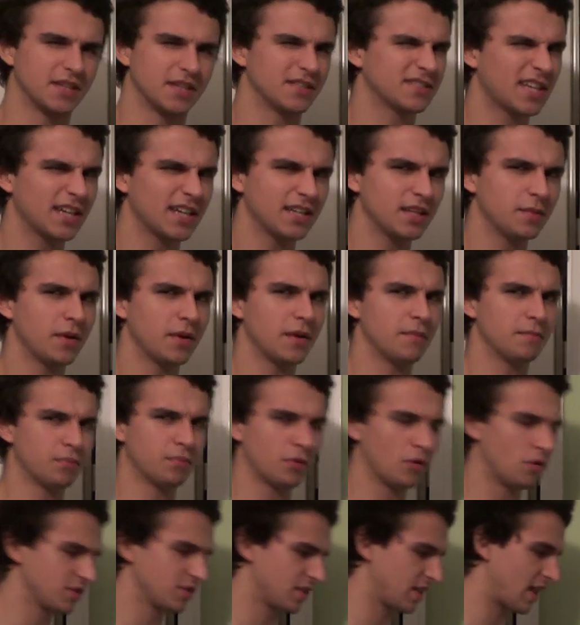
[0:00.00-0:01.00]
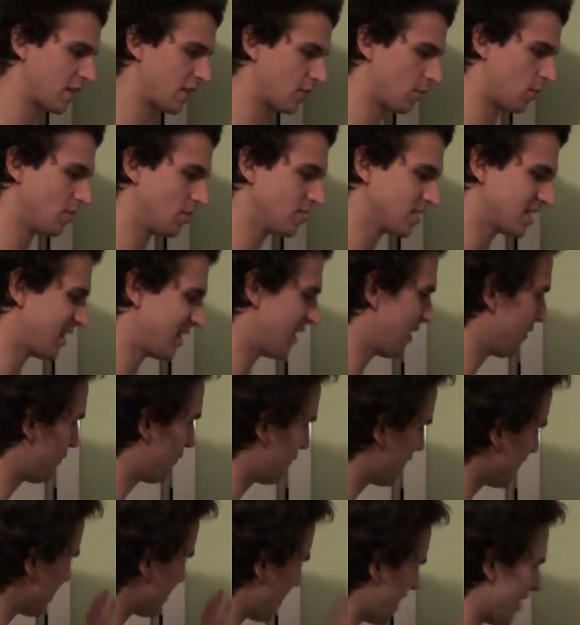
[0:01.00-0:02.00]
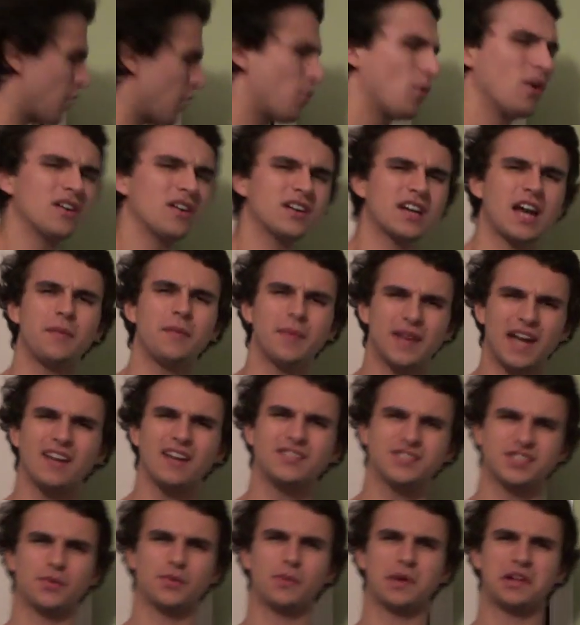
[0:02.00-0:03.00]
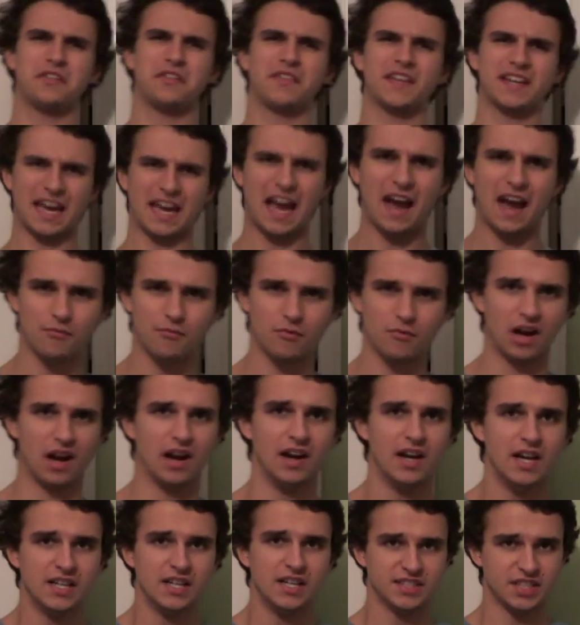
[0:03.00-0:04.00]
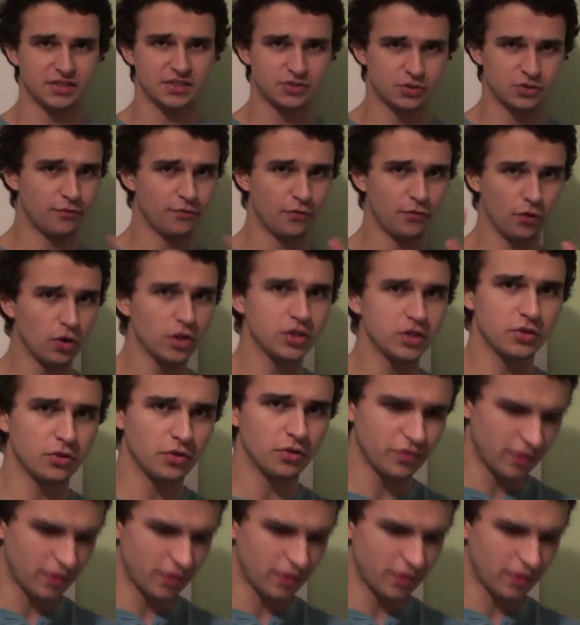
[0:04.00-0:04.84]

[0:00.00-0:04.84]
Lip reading: I was getting a bit bored of the other ones and I feel like they weren't coming out so well on the camera. So to avoid all